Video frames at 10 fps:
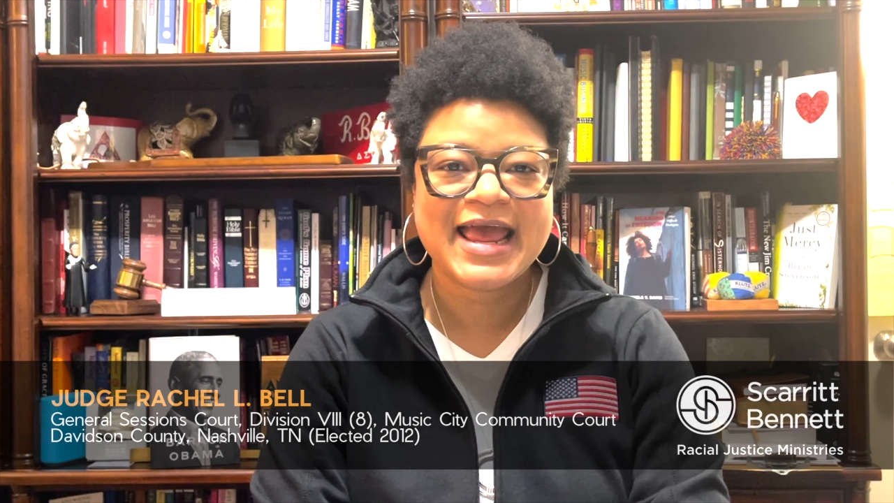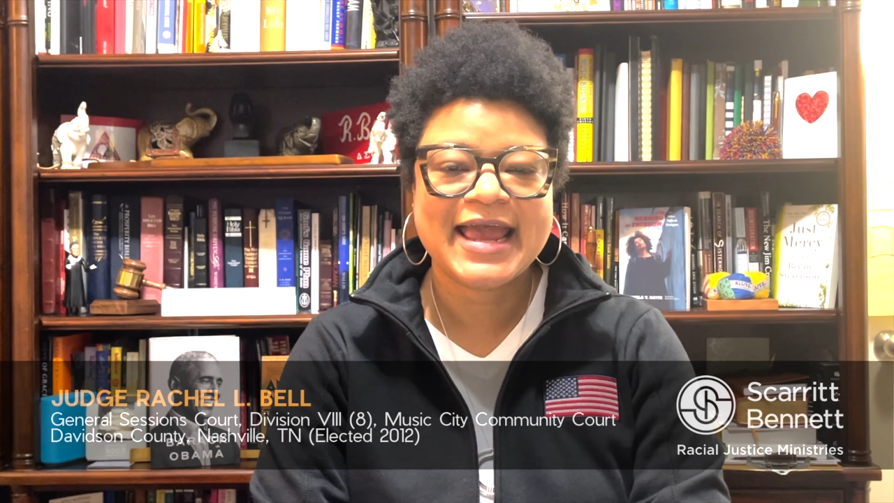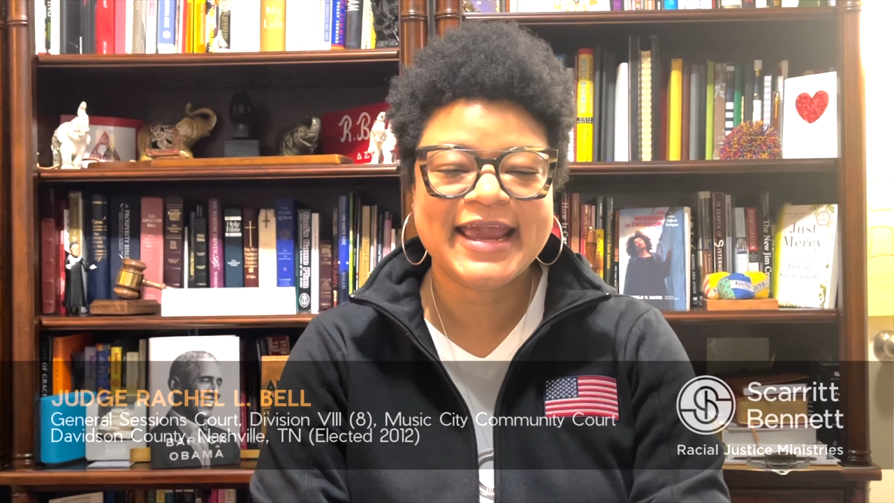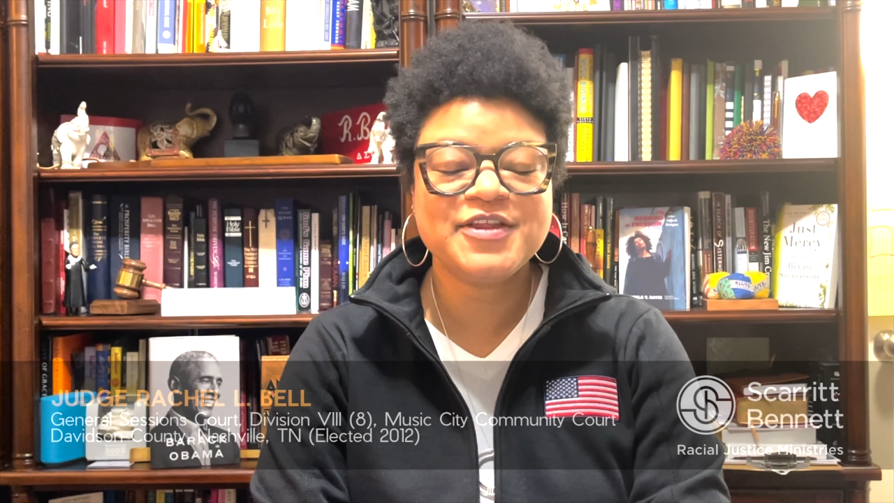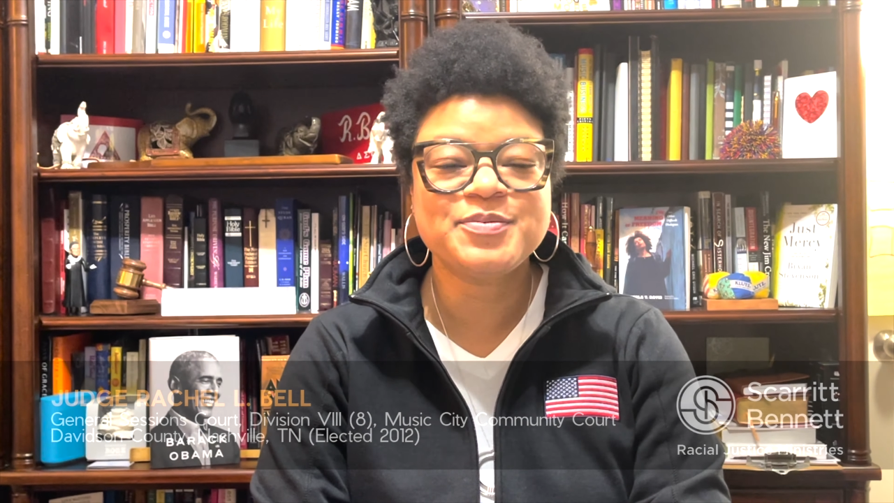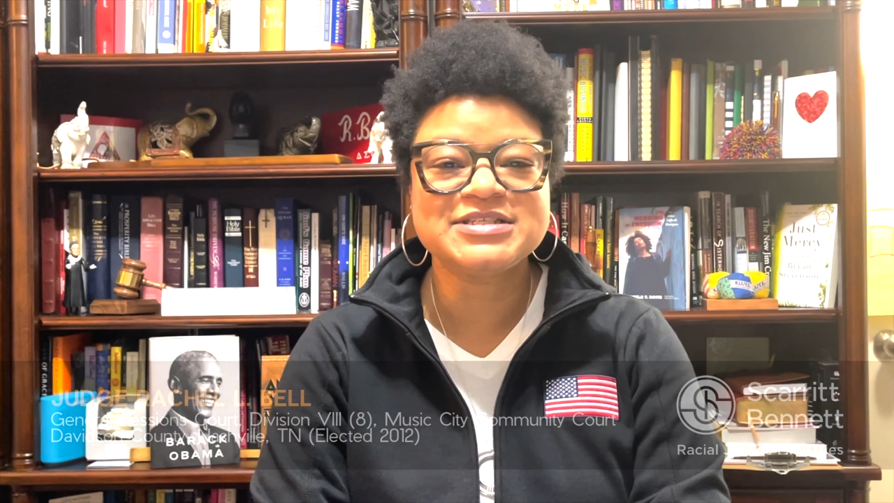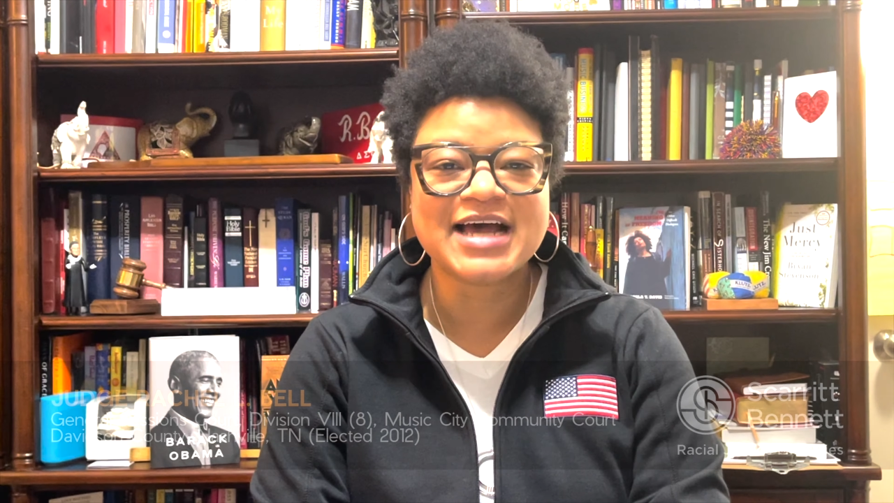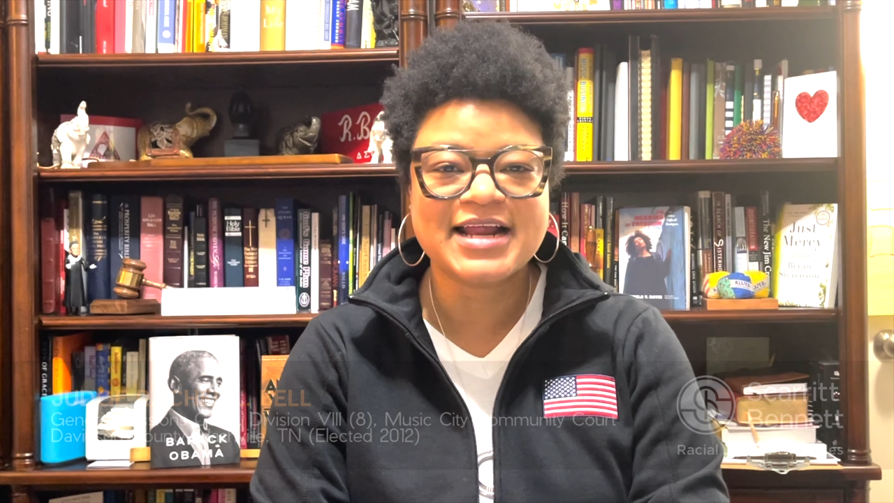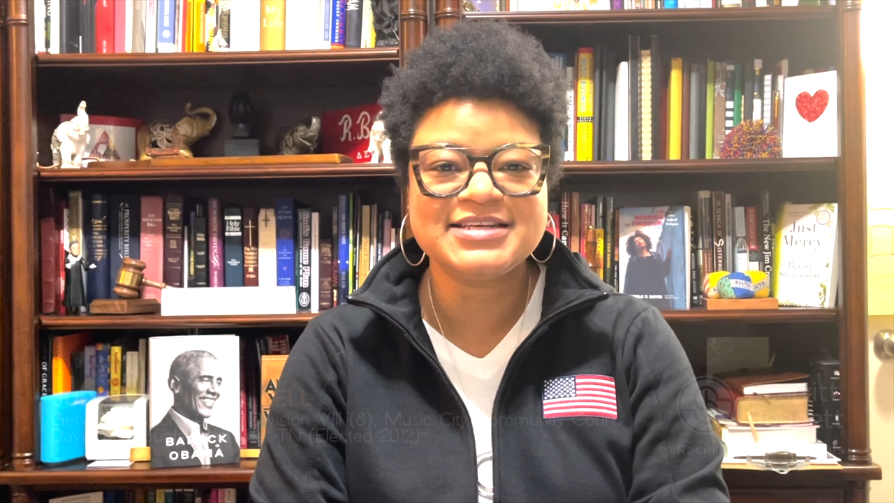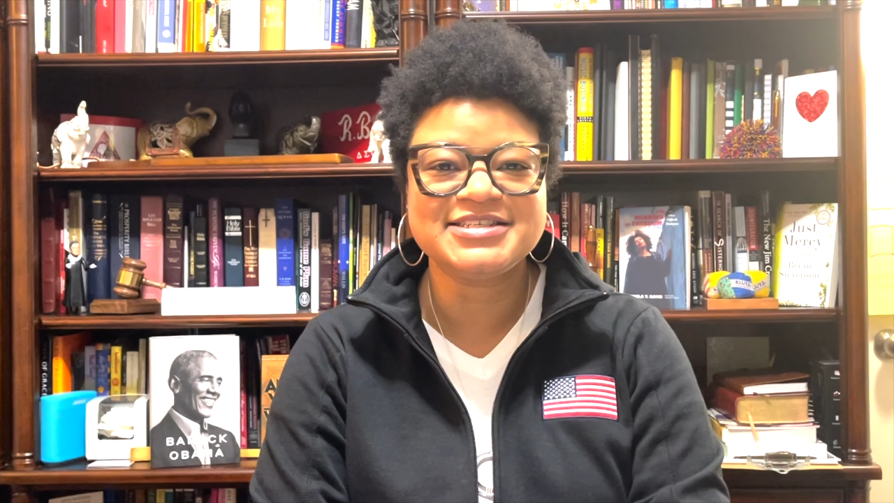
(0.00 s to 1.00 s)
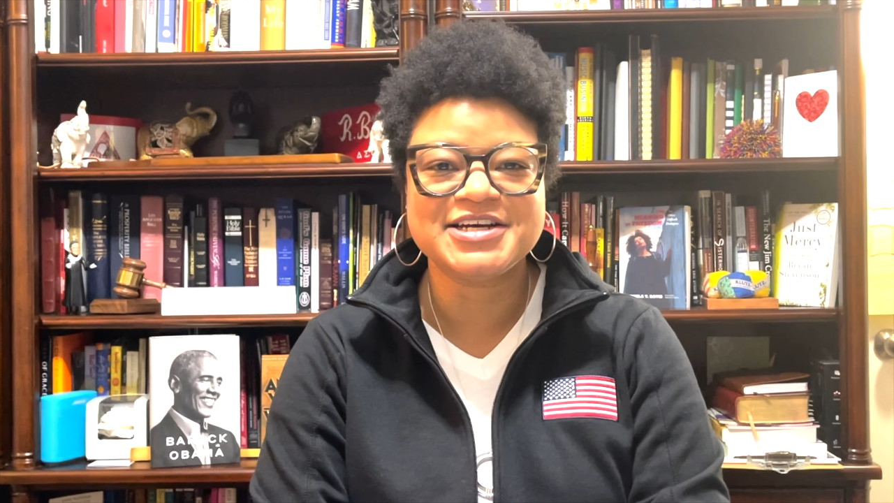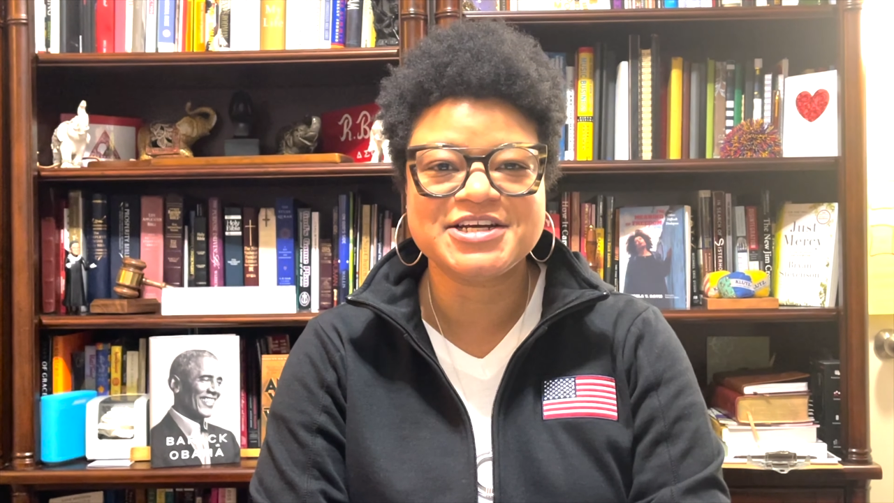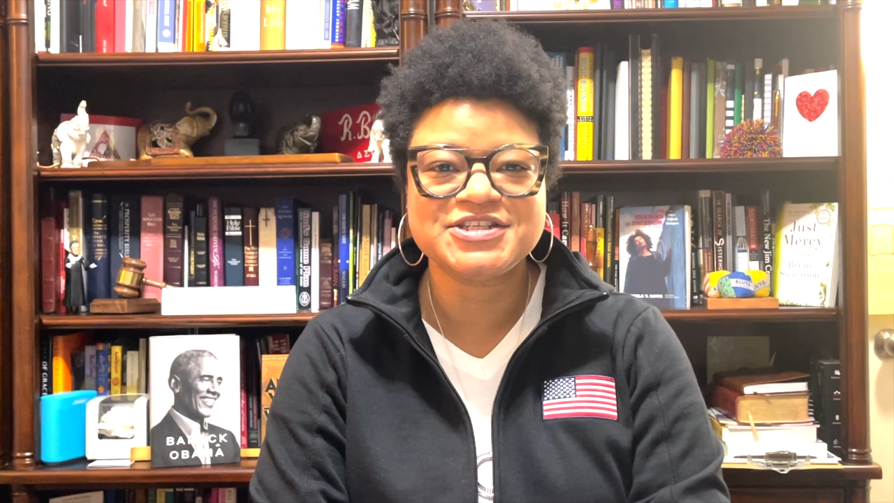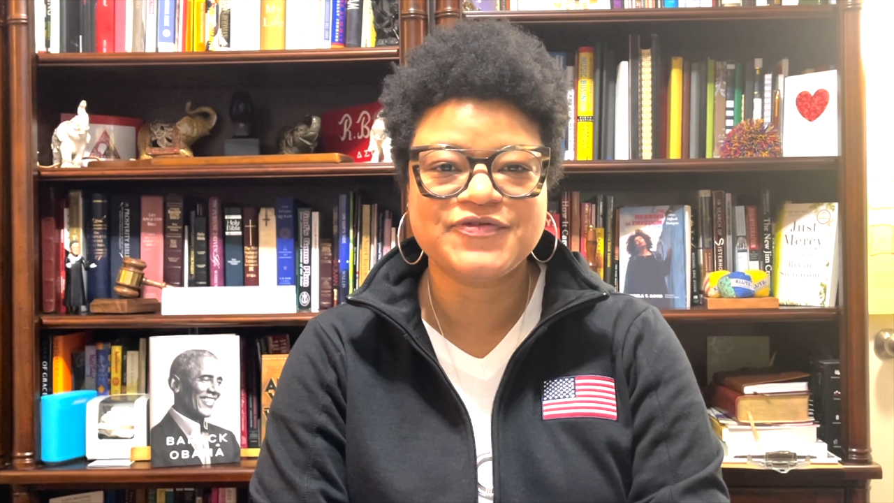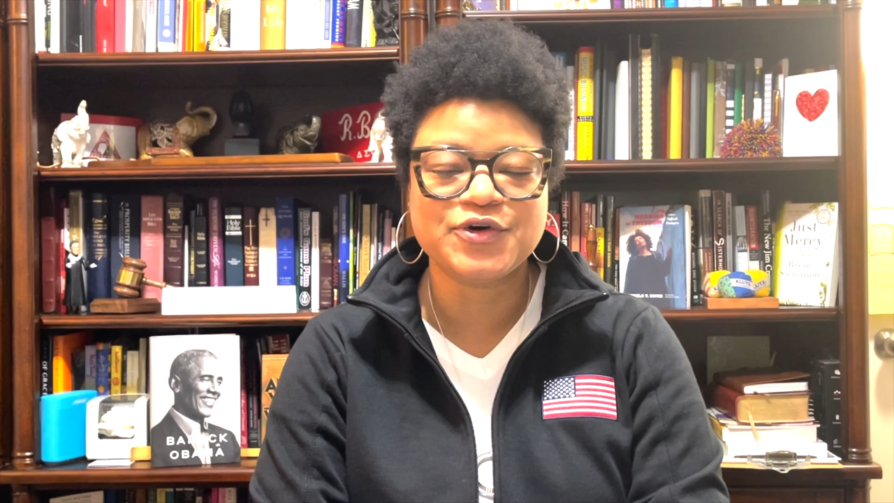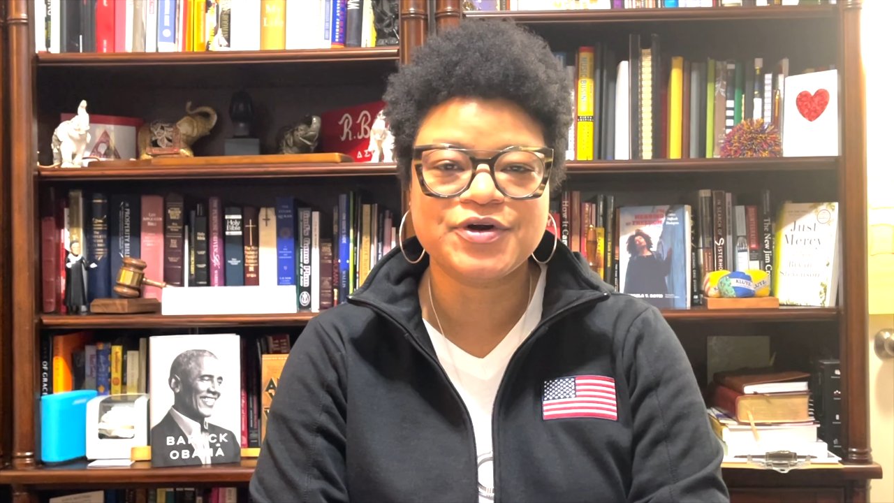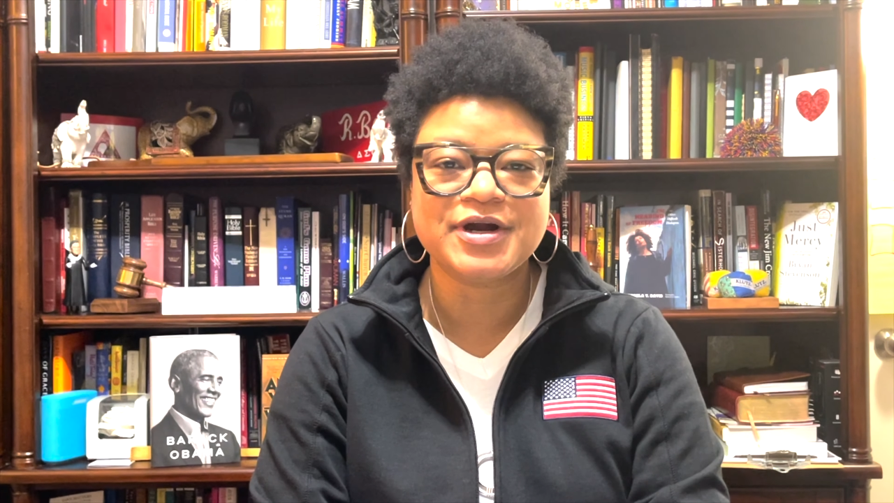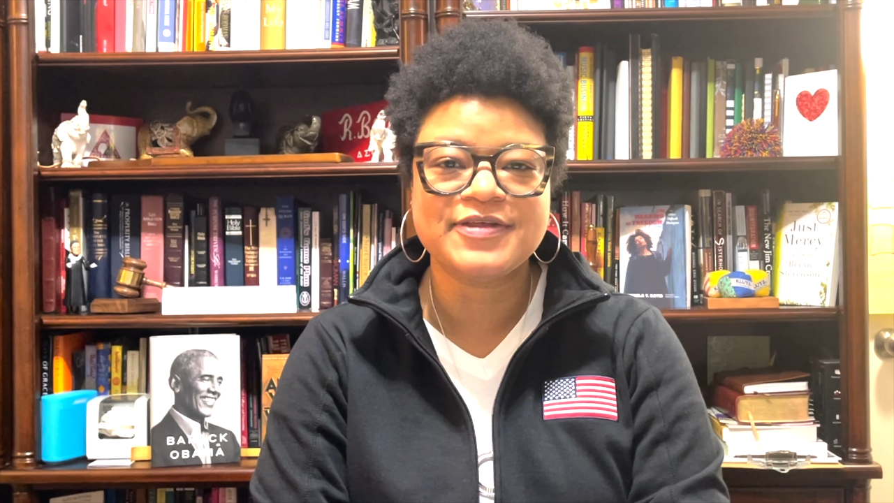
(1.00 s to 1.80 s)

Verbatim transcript: and the presiding judge for